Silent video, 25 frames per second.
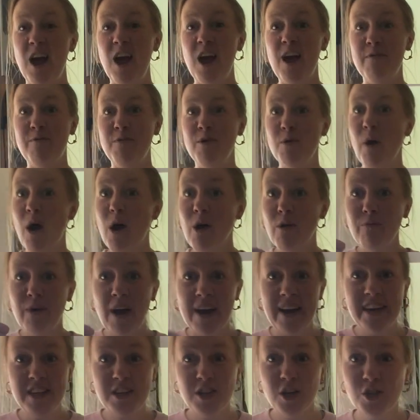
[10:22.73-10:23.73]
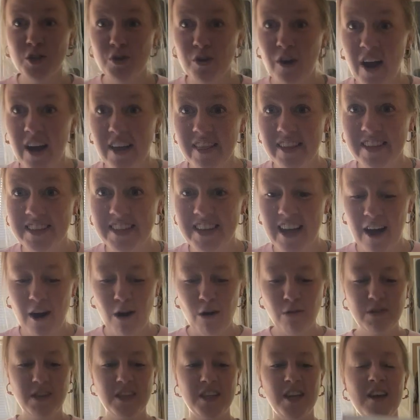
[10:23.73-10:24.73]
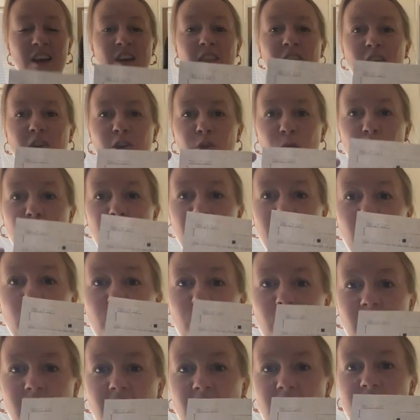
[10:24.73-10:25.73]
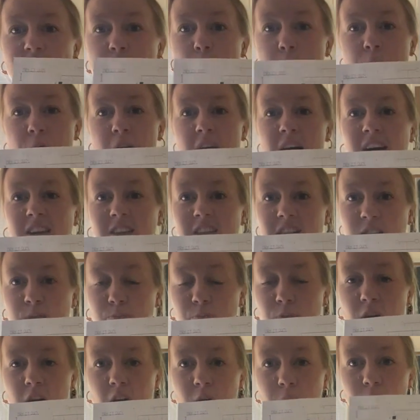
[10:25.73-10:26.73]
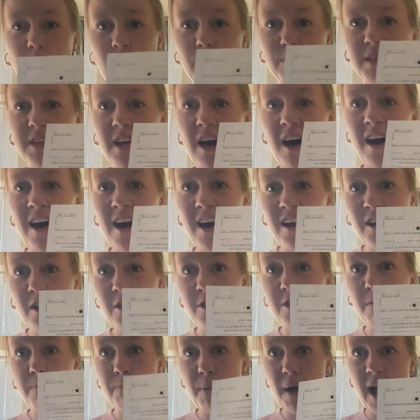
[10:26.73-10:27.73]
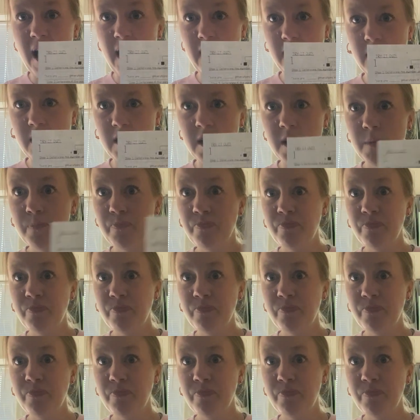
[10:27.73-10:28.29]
If you are ready to try this out, then you are going to work on the practice problems on the back.